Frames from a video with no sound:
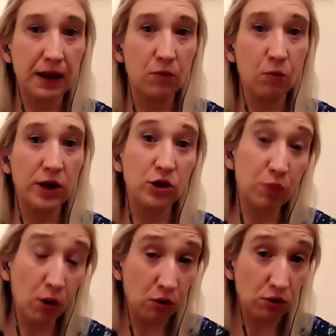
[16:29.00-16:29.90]
And when you
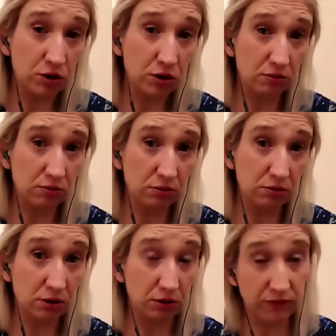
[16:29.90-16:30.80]
pause,
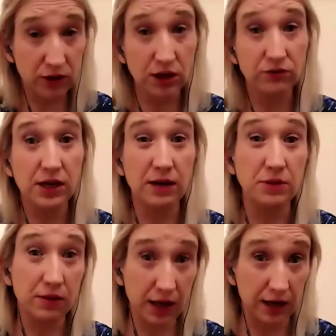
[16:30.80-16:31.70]
you give yourself time
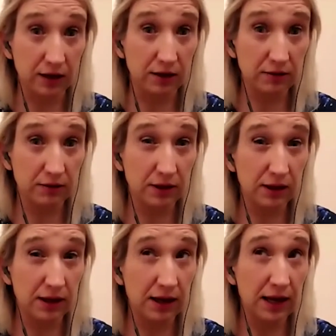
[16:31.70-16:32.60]
to think.
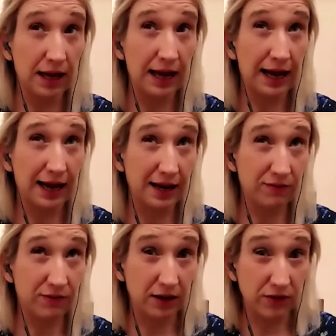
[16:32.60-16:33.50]
And
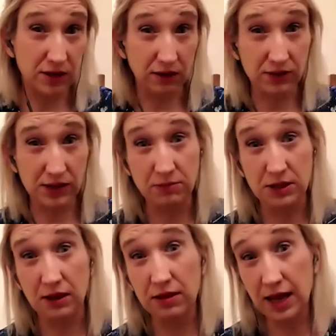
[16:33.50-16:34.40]
if you give yourself time
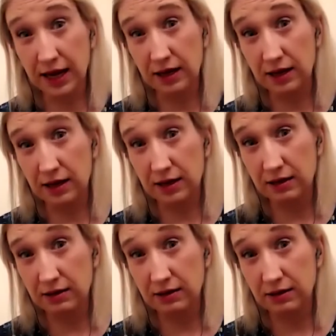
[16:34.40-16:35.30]
to think,
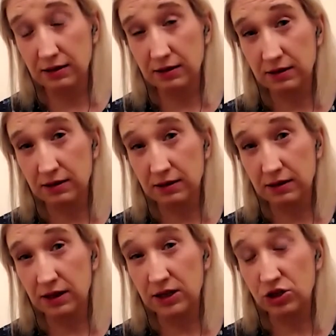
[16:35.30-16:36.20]

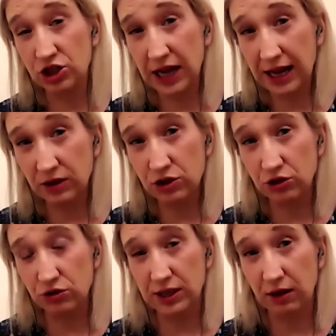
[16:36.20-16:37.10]
you can challenge
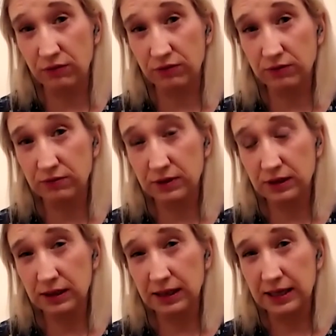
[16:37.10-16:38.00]
yourself
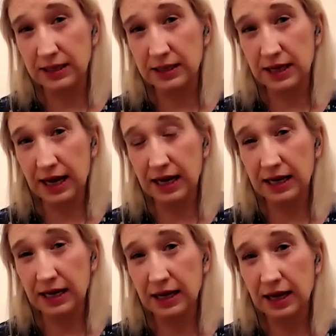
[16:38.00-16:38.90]
and say,